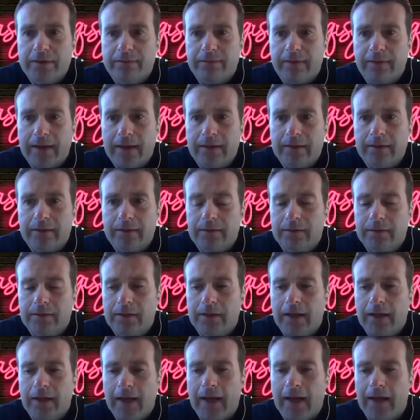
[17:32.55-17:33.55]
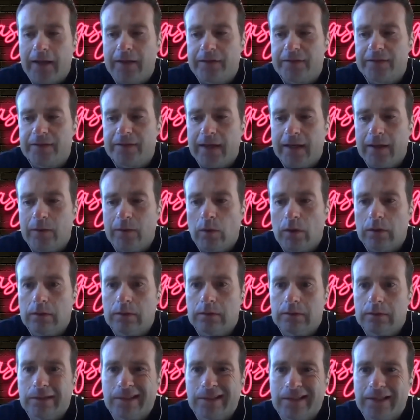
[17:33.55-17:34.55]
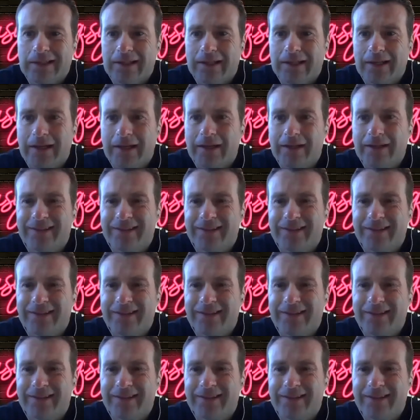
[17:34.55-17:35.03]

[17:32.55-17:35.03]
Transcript: fund and say, well, I